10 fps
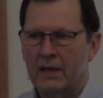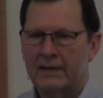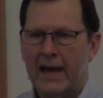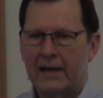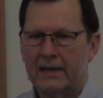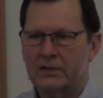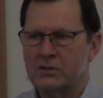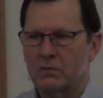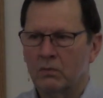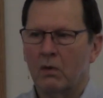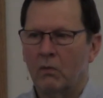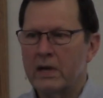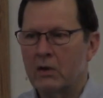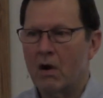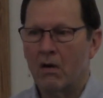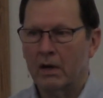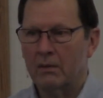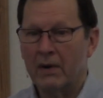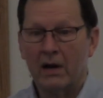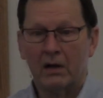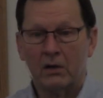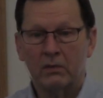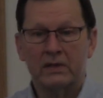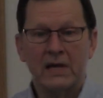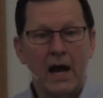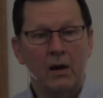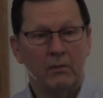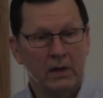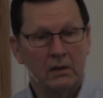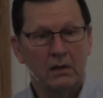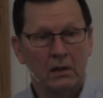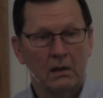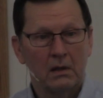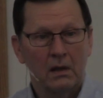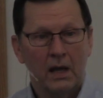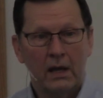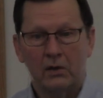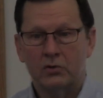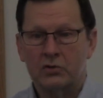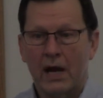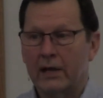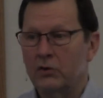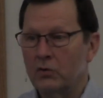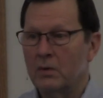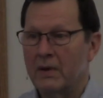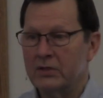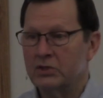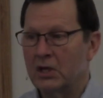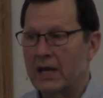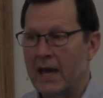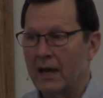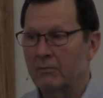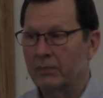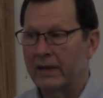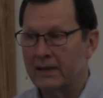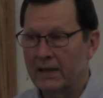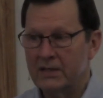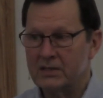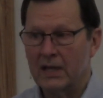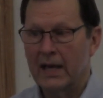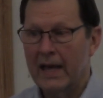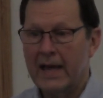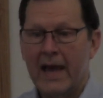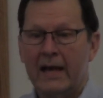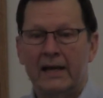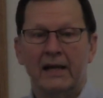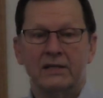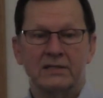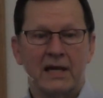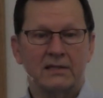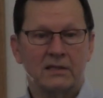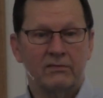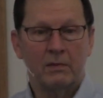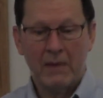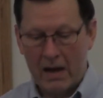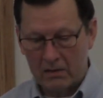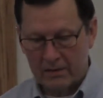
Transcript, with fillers: That is what we call in America retirement. And you try and do the best you can. But this, he had an excessive amount.